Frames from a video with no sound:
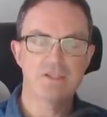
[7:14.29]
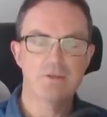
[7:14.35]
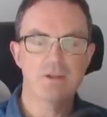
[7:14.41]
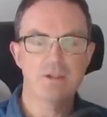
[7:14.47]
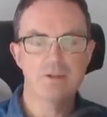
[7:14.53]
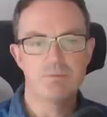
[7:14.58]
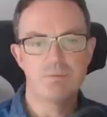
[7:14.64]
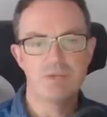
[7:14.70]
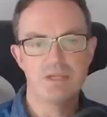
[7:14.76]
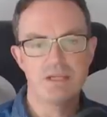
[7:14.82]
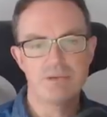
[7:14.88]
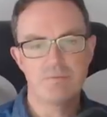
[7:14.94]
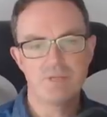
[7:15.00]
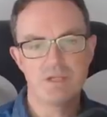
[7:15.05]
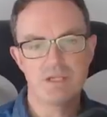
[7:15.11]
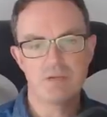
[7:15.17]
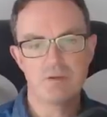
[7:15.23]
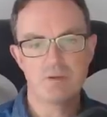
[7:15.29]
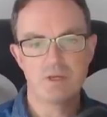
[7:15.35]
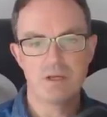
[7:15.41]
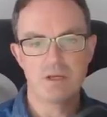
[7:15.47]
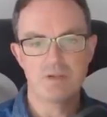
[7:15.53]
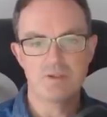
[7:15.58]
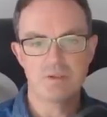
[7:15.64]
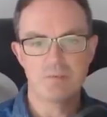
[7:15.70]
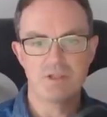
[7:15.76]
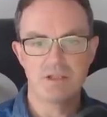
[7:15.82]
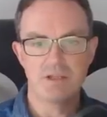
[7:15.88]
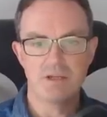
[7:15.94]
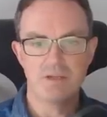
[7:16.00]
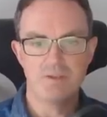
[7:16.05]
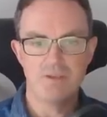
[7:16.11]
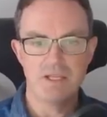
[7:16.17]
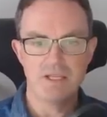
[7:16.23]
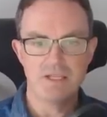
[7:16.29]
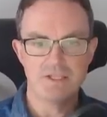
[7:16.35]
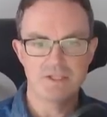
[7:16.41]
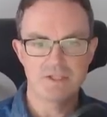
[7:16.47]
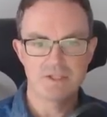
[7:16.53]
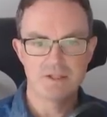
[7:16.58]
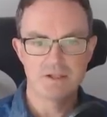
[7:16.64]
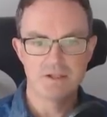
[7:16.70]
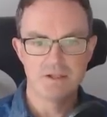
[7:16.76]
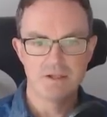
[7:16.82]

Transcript: So it could be, it could go something like this.